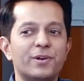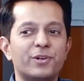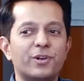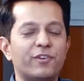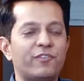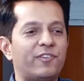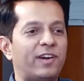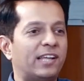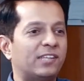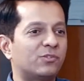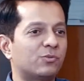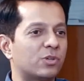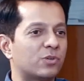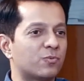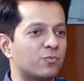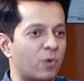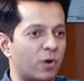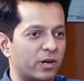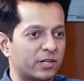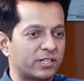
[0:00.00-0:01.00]
your fans would
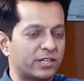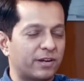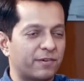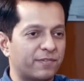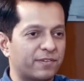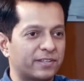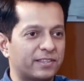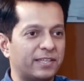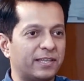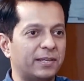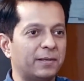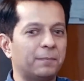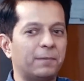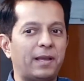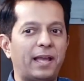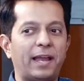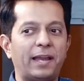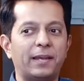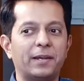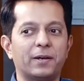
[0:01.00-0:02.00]
watch everything
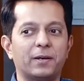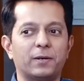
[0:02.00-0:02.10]
and...